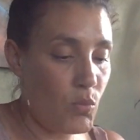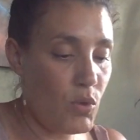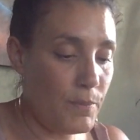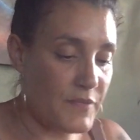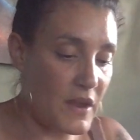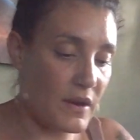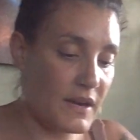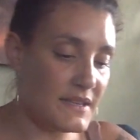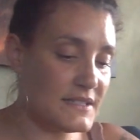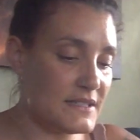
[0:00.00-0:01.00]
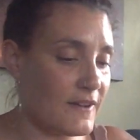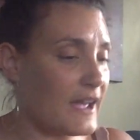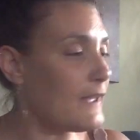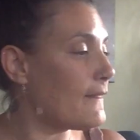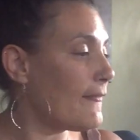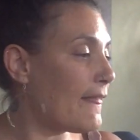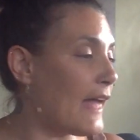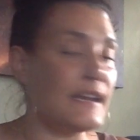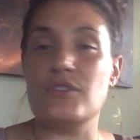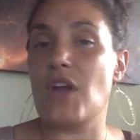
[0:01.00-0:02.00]
Whoop, there it is. Okay.
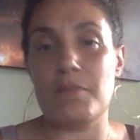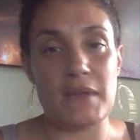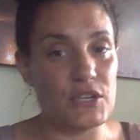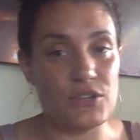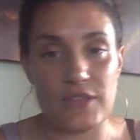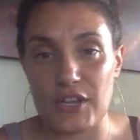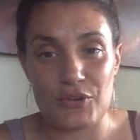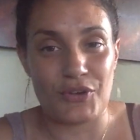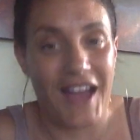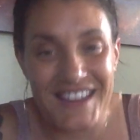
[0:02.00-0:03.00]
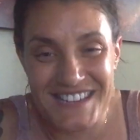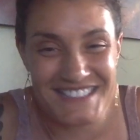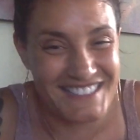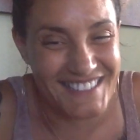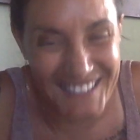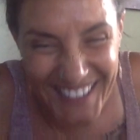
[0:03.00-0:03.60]
I did not mean to do that, you guys.